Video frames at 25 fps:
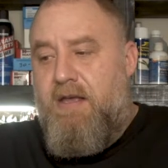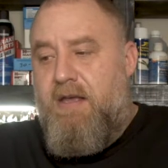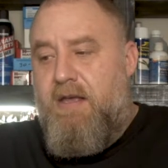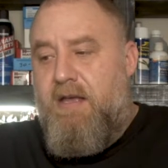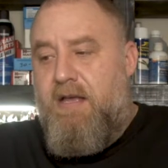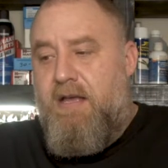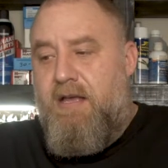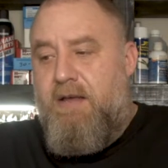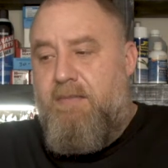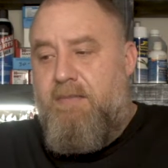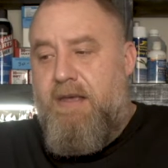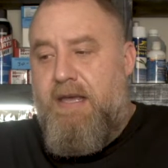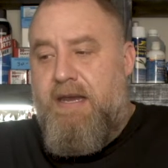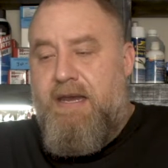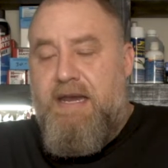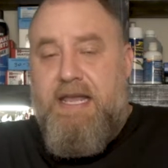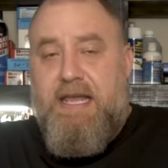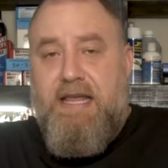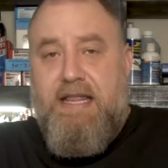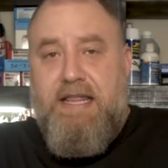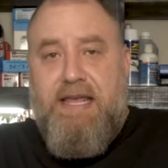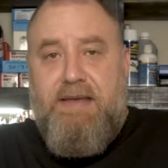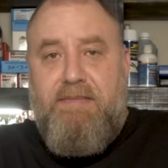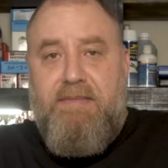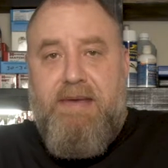
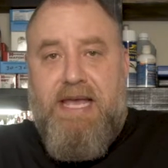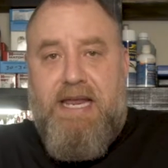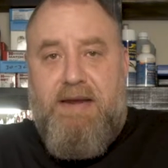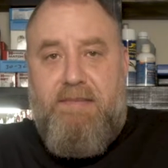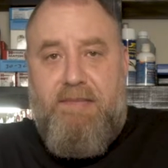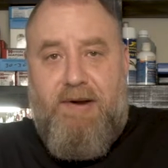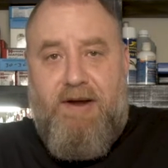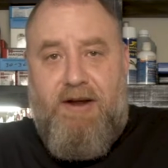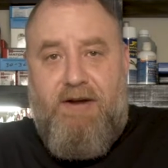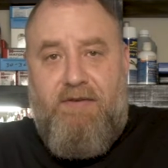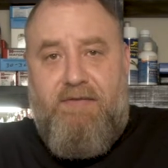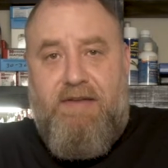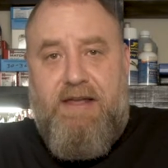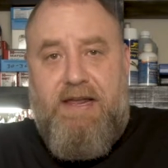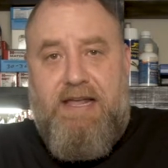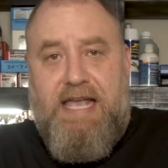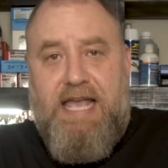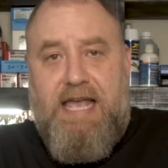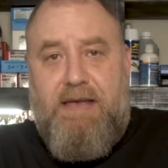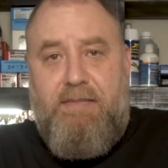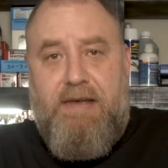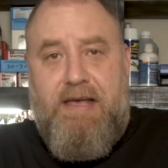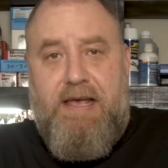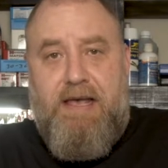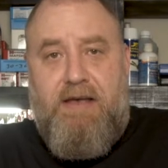Annealing Made Perfect
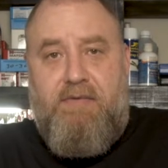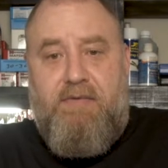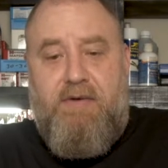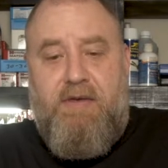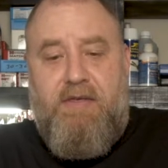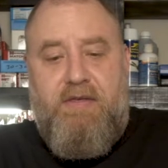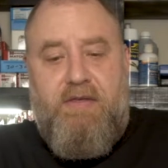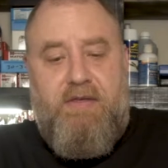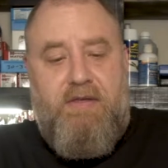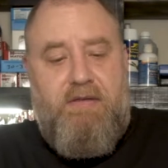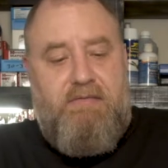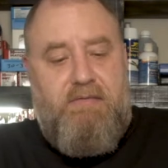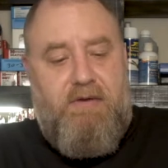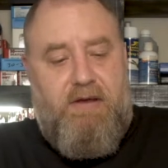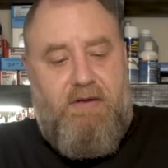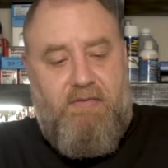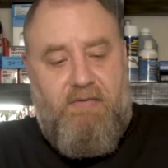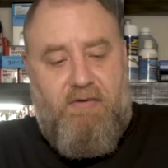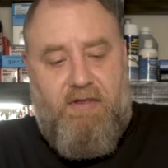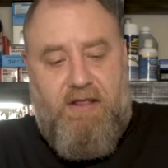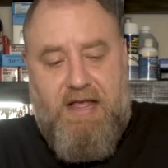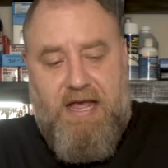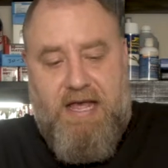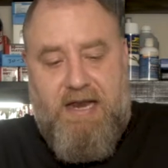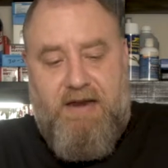came out with a
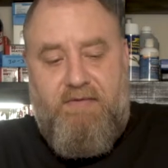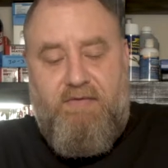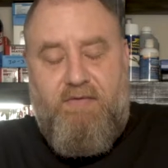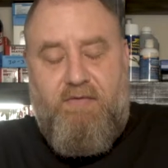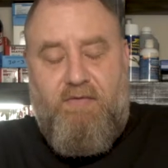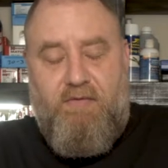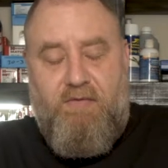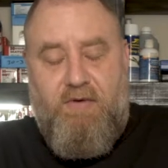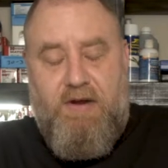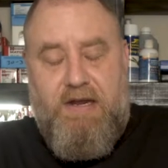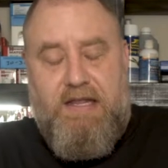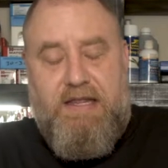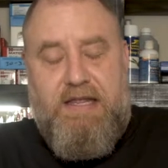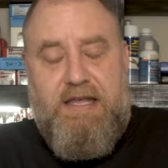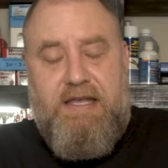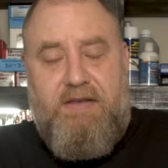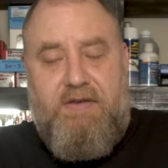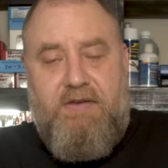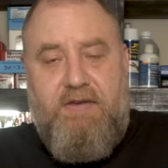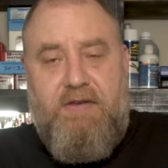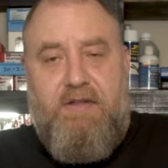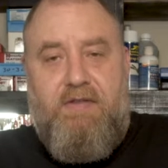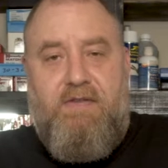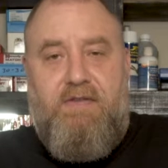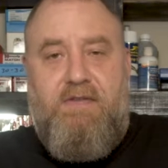lot of really
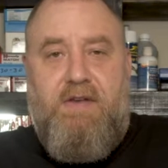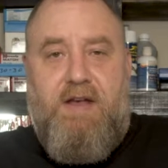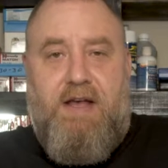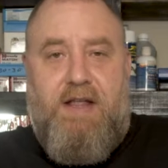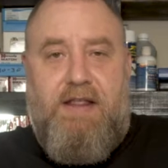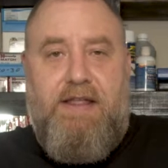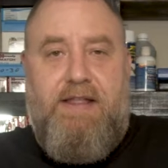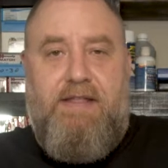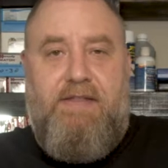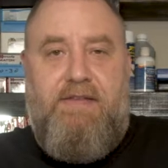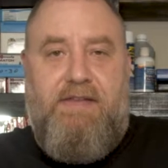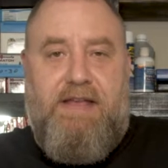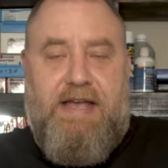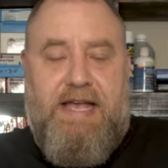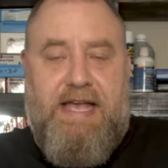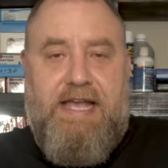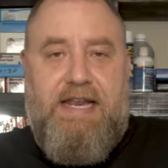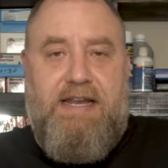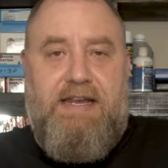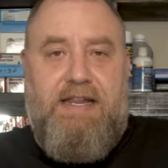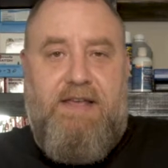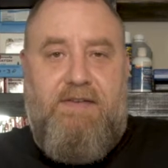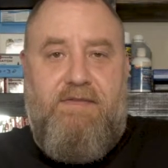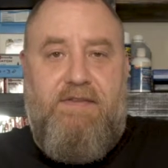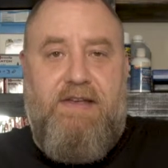good, solid
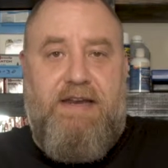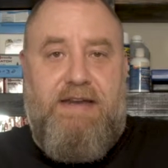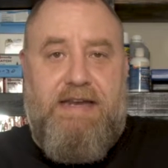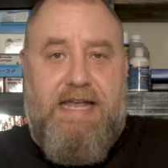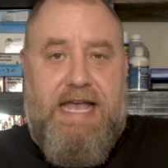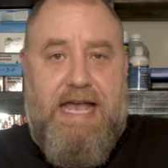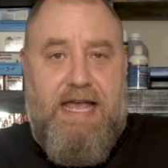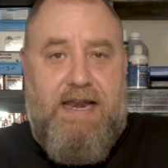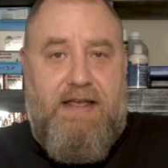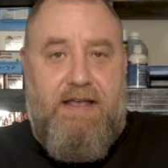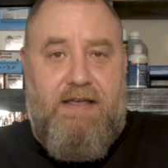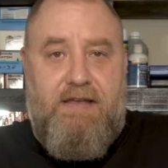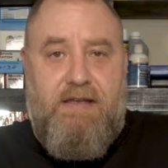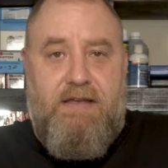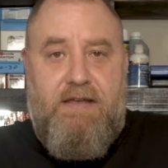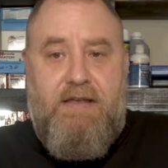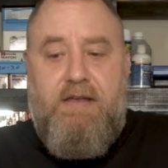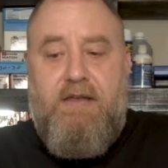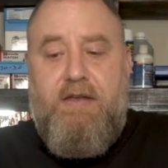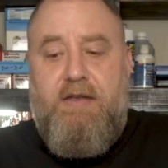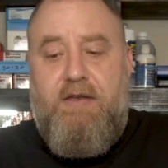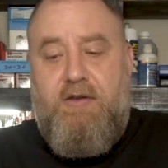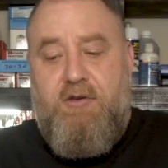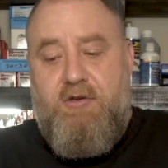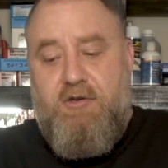scientific data
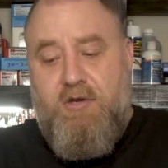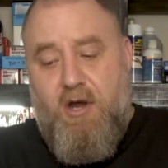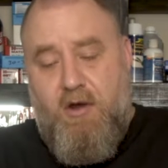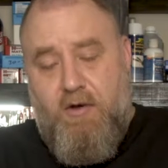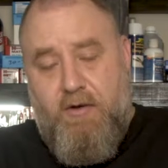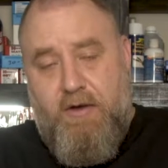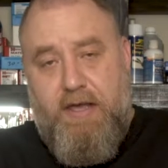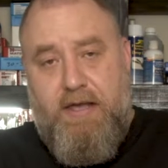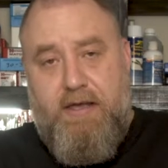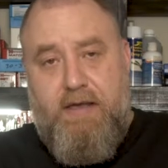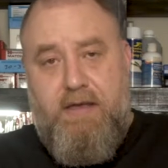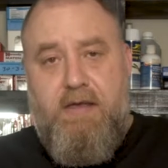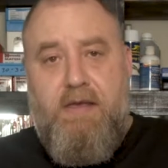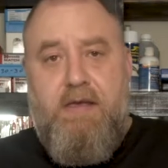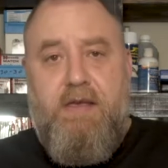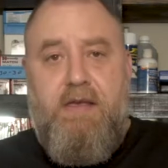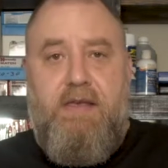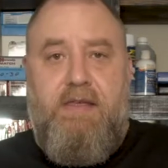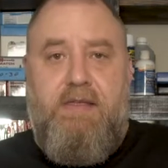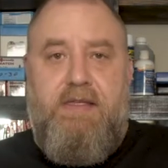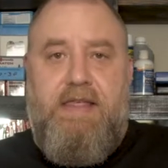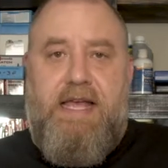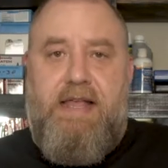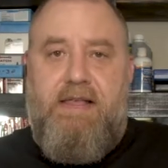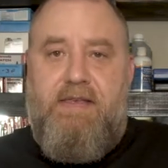showing
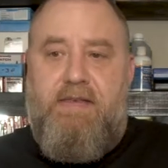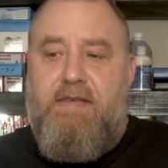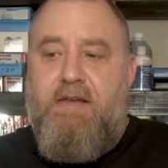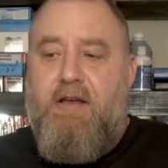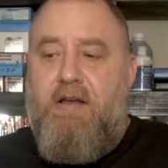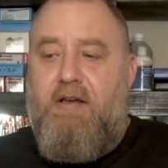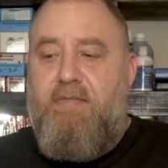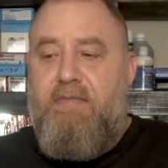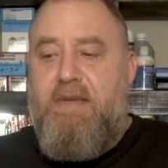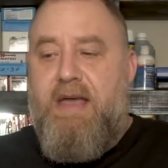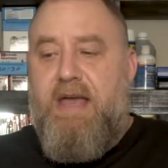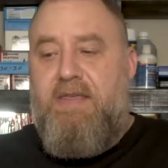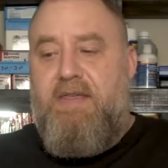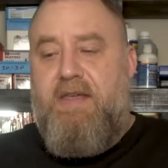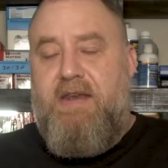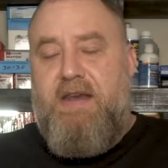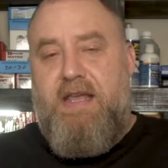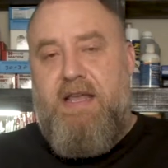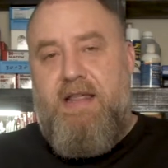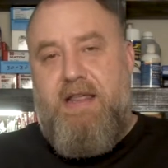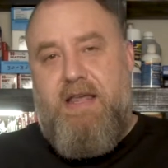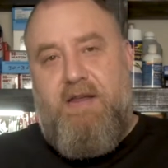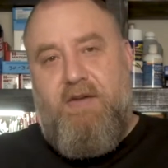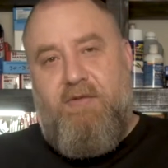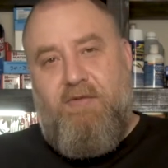that salt bath
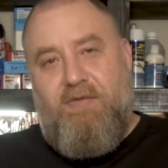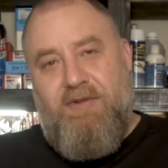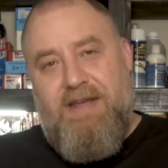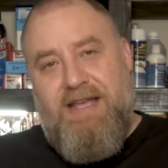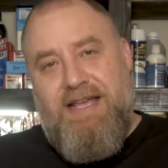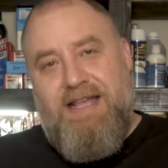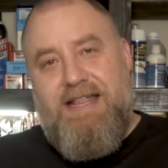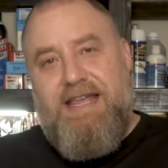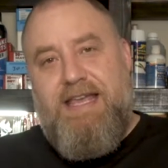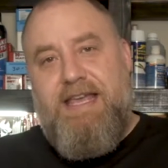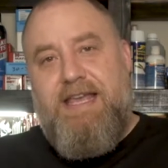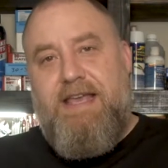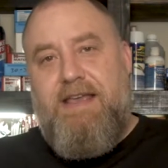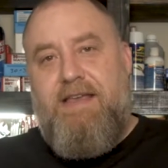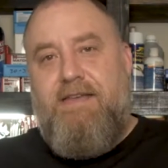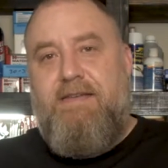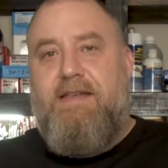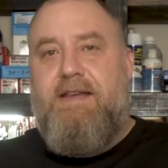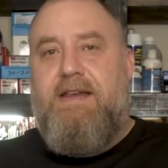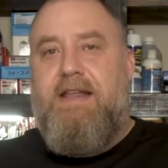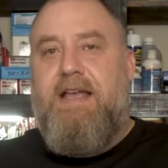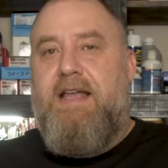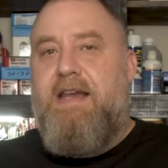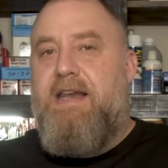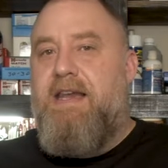annealing really
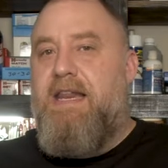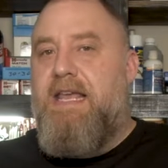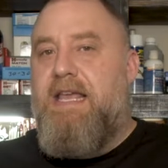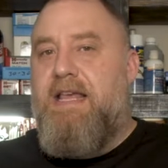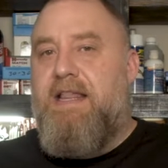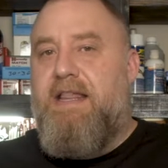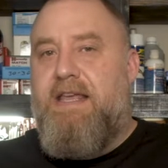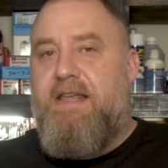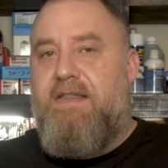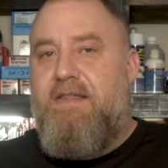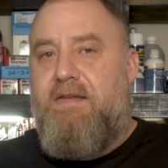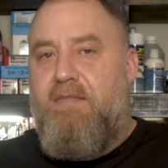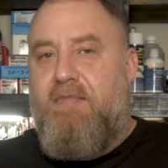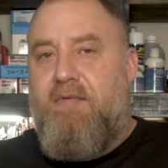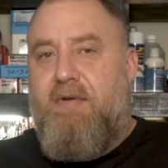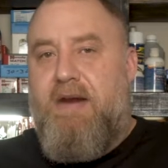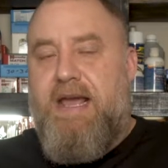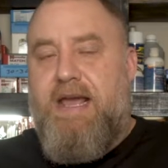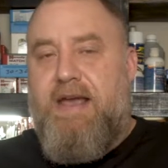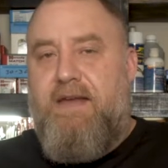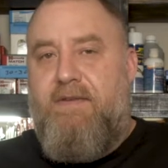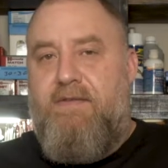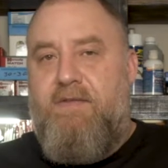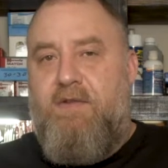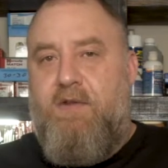isn't annealing the
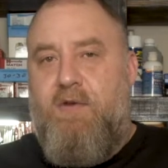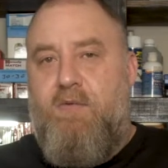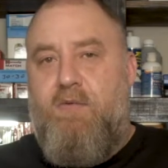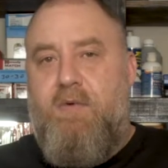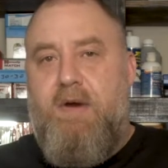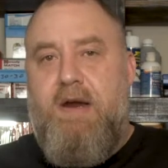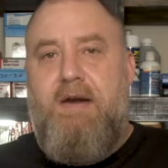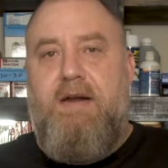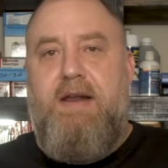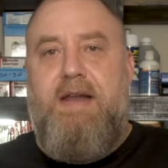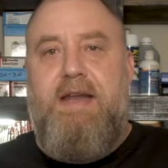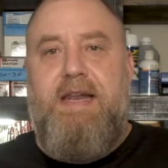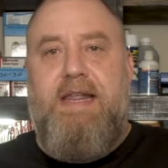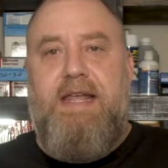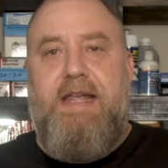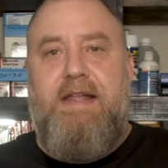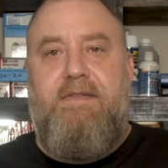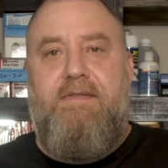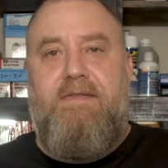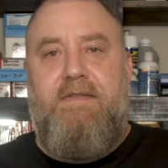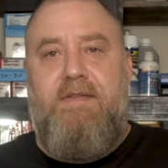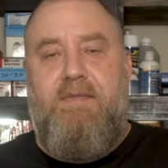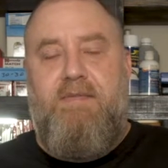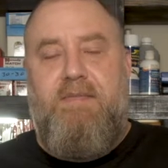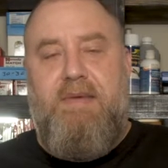brass to where it
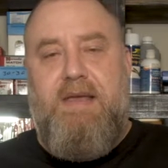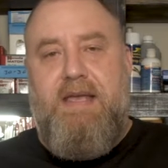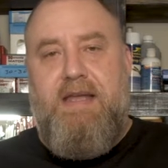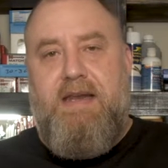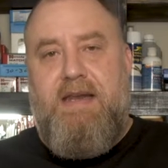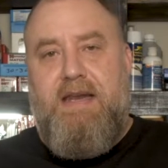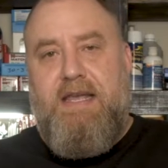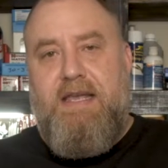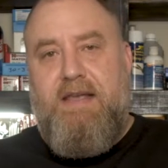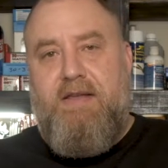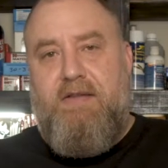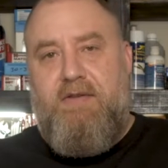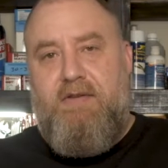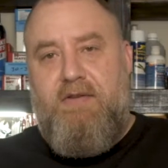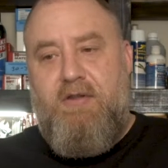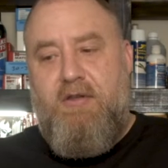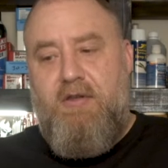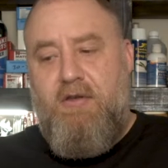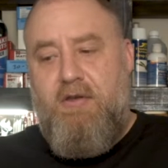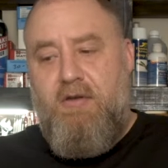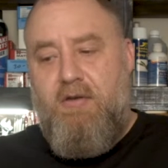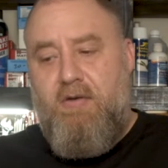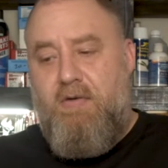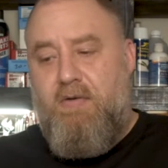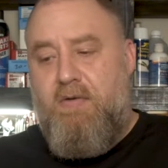needs to be annealed
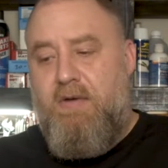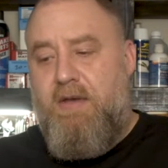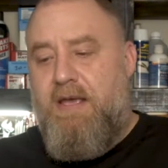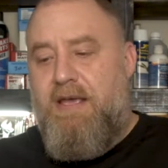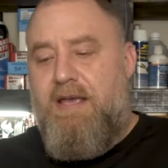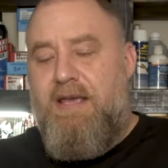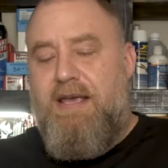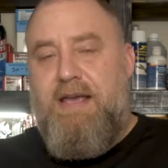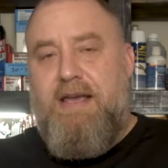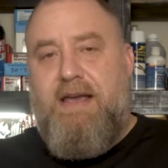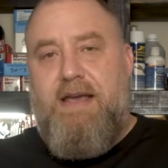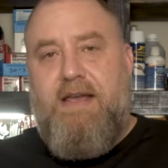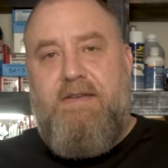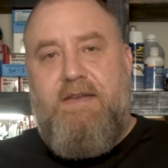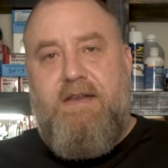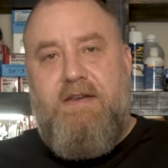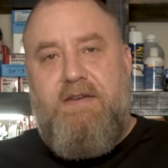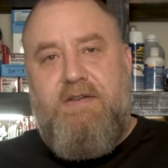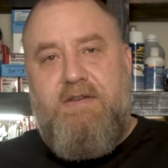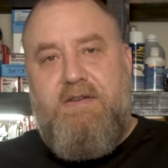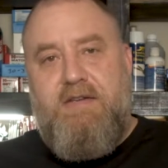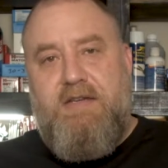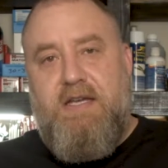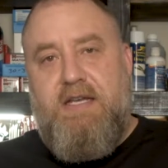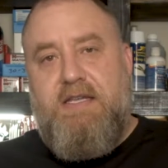to, because it
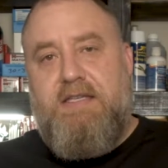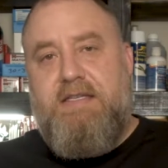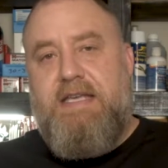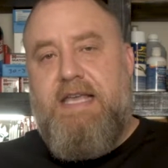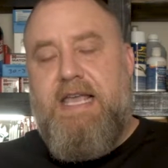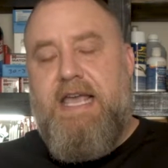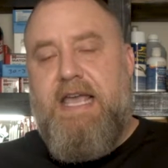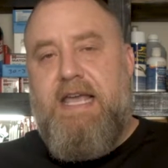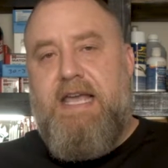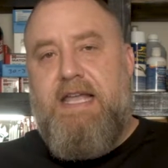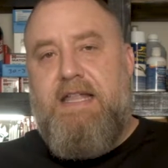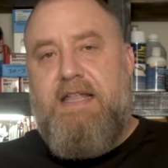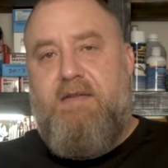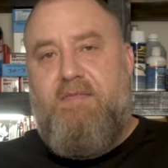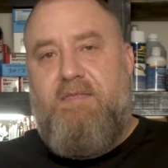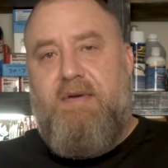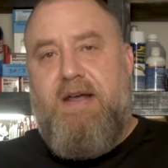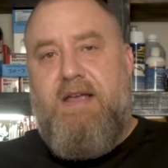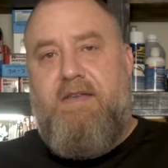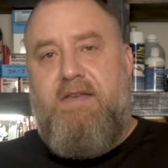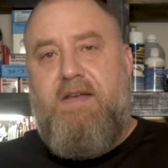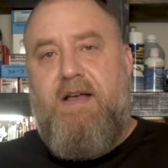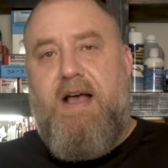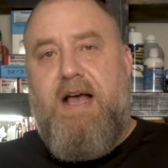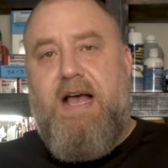just can't get the
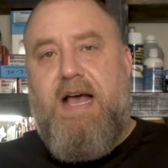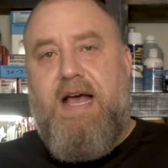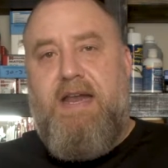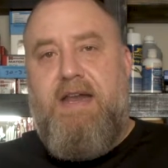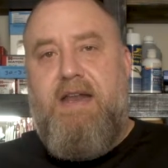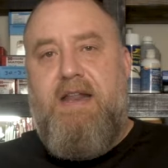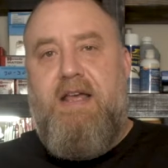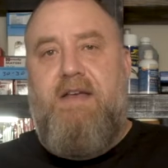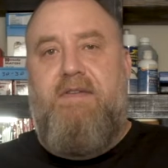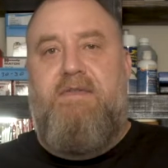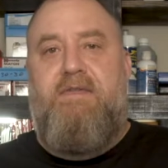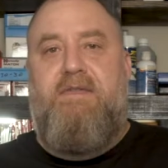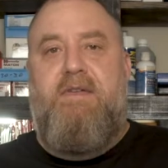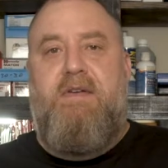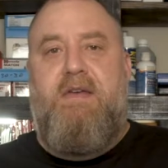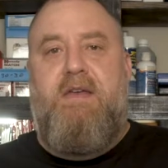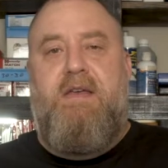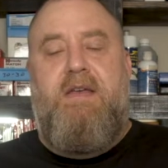brass hot enough